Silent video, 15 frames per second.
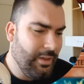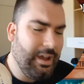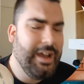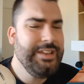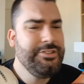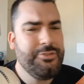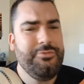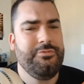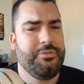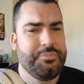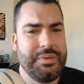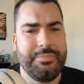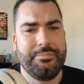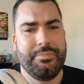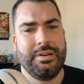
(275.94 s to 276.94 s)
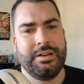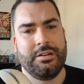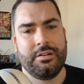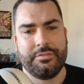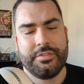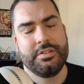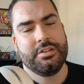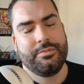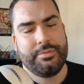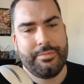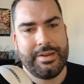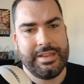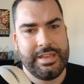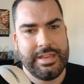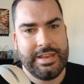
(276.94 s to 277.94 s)
I don't remember off the top of
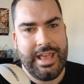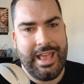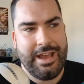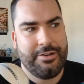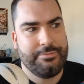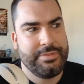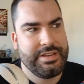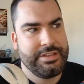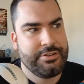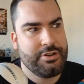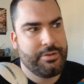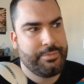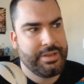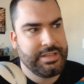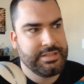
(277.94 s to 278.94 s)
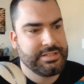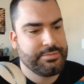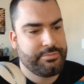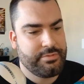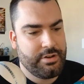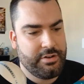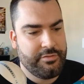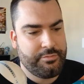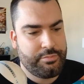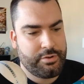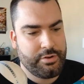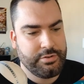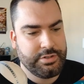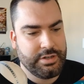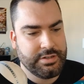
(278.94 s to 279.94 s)
my head how many copies of
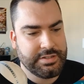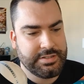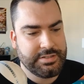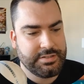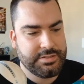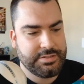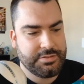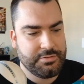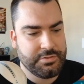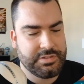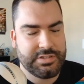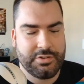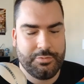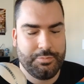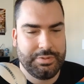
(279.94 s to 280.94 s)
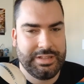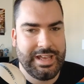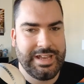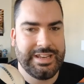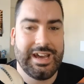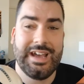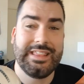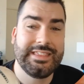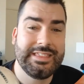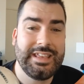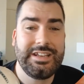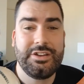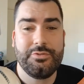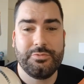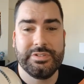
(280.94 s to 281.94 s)
Protoss Sword Soul played. I
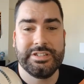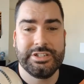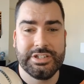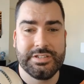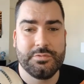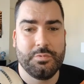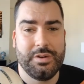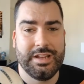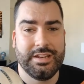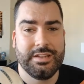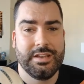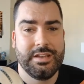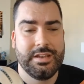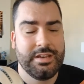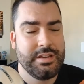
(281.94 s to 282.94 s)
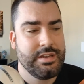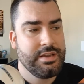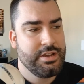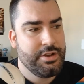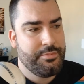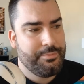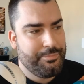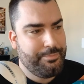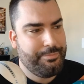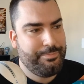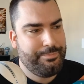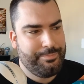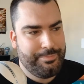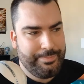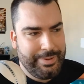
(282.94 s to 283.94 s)
think it was just 1.
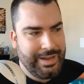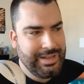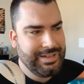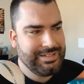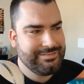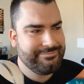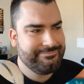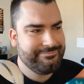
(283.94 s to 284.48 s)
But